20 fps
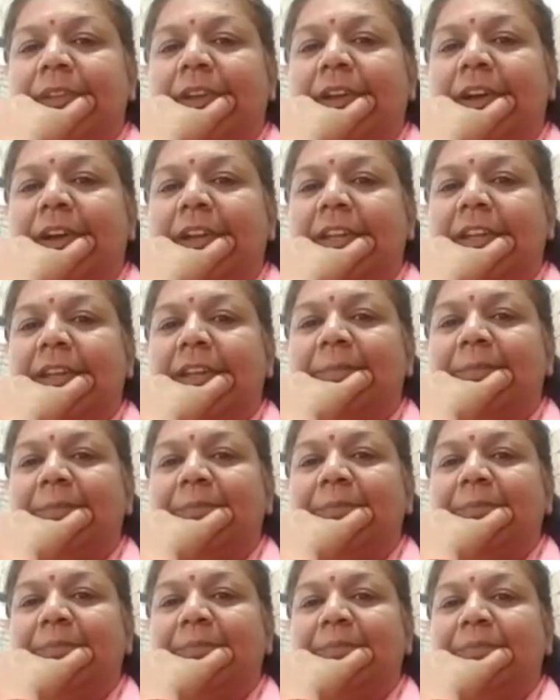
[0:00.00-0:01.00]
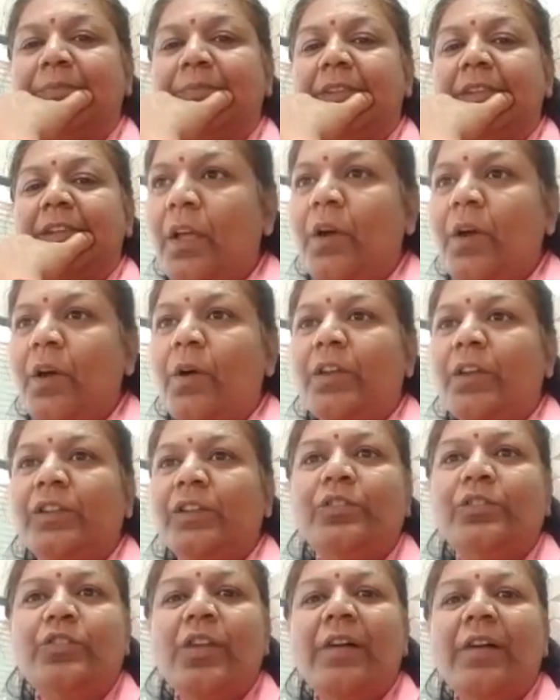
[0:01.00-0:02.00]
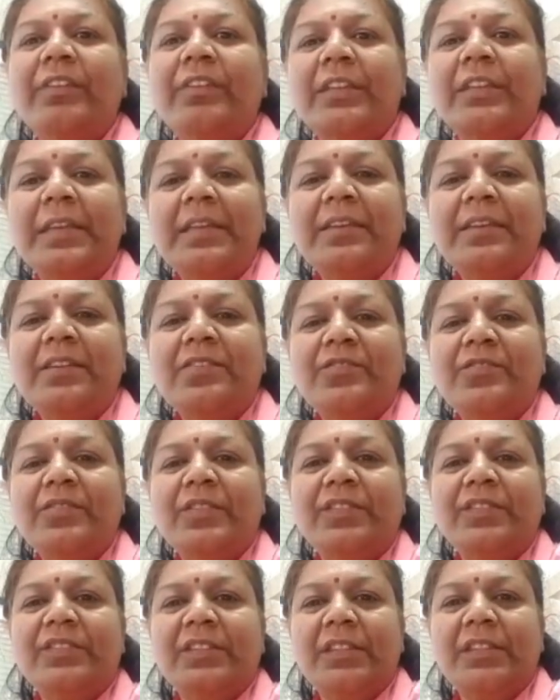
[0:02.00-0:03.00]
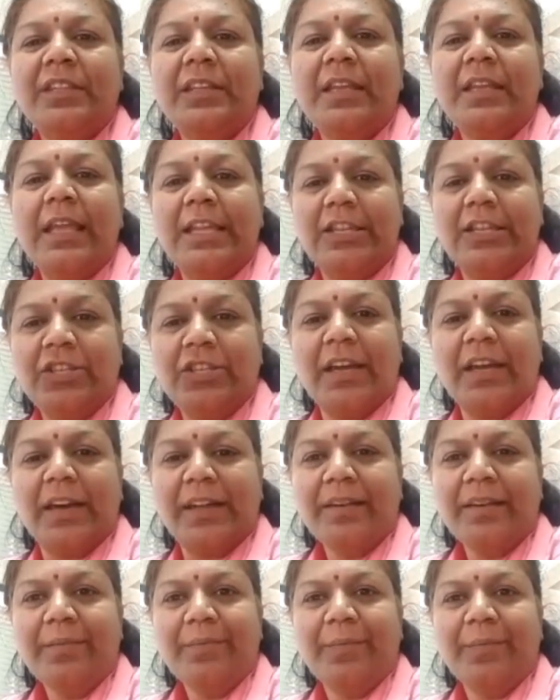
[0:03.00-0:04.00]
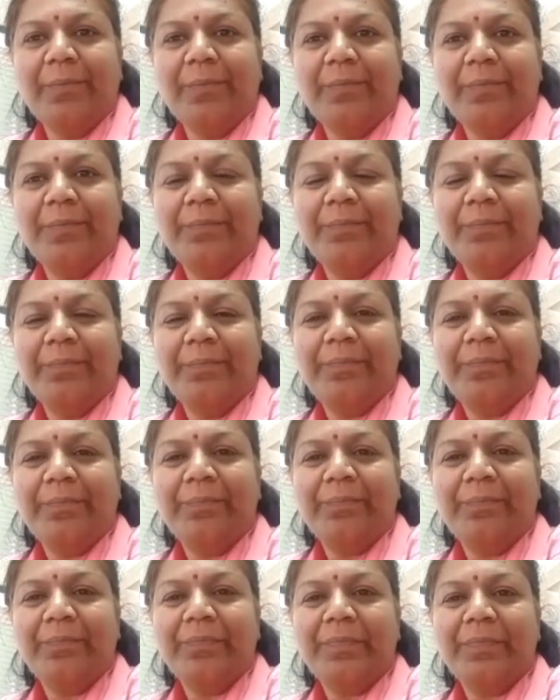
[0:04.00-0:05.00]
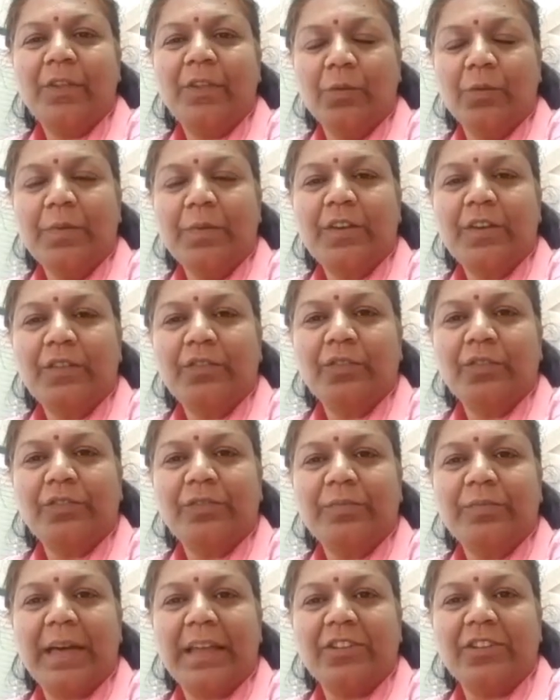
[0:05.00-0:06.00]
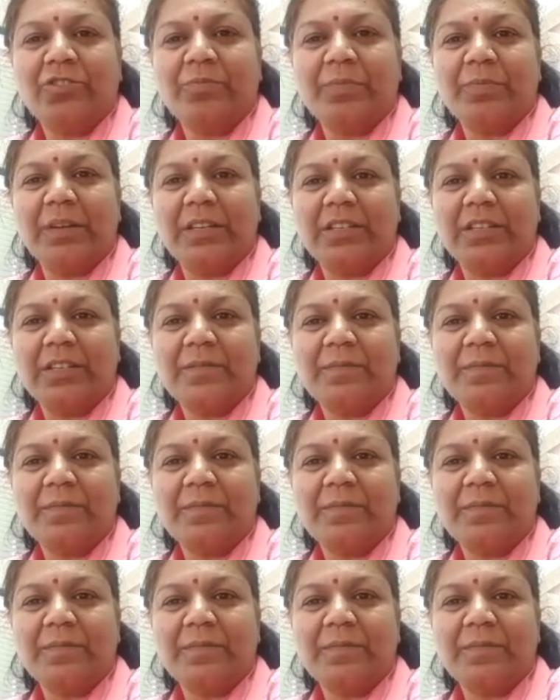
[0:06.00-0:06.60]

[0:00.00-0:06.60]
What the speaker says: Okay. Okay, so you have a keen interest in the HR, human resource management.